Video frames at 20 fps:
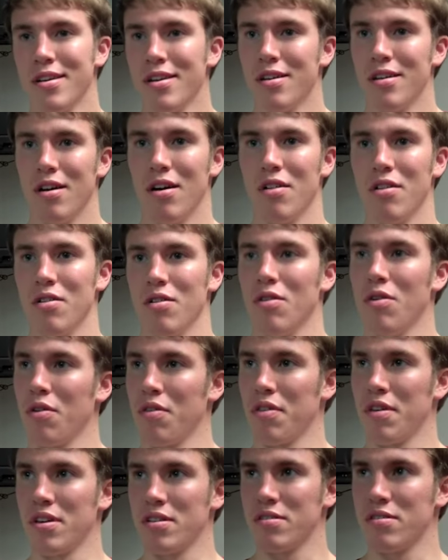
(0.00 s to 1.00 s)
all the little
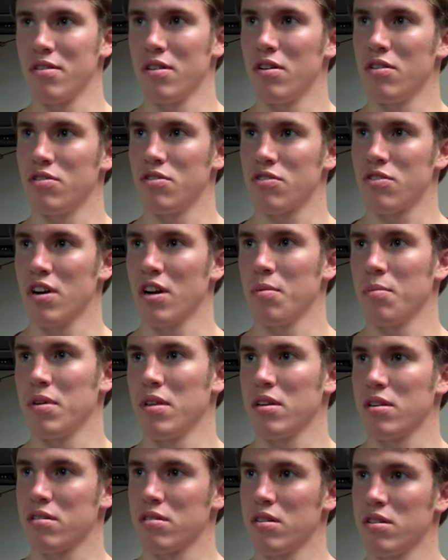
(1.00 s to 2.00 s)
things, just trying to be the
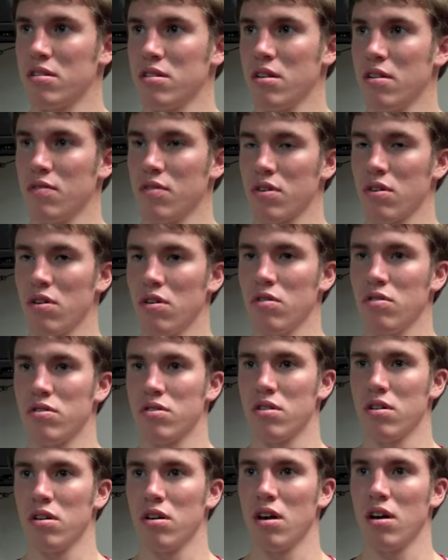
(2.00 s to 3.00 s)
extension of the coach
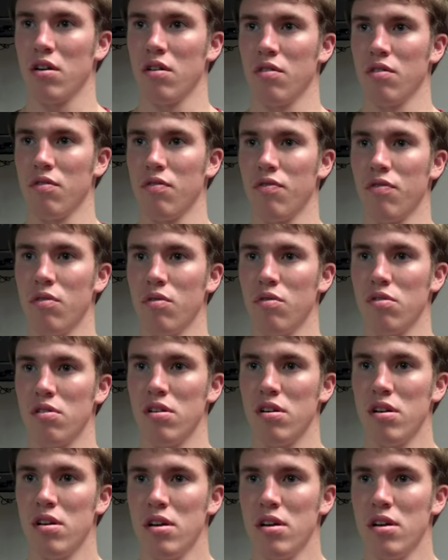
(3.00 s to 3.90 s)
out on the floor.